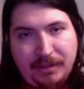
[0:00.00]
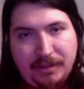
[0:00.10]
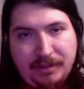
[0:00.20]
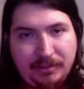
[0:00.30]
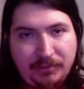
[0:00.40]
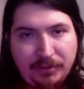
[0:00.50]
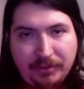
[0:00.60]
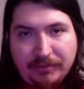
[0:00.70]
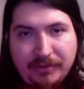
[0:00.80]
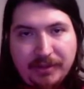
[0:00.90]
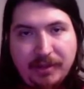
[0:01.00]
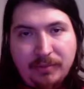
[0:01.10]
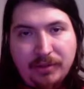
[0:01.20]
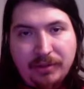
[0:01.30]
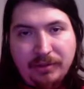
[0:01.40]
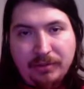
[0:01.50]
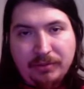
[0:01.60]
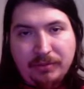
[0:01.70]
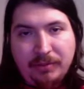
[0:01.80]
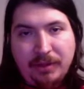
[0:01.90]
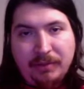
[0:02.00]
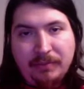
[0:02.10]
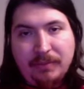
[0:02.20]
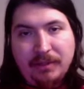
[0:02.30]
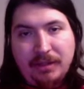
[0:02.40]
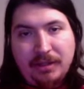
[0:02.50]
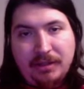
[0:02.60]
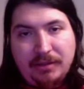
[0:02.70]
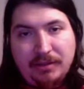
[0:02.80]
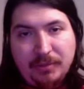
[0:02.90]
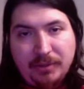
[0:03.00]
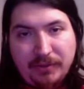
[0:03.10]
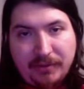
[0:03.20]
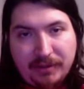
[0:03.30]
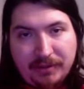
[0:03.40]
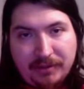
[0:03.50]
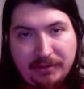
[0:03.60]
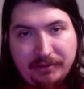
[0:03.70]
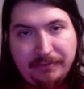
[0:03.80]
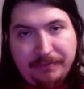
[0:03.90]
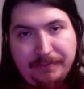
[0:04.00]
It's not a point of shame or guilt or blame. It's a point of honesty.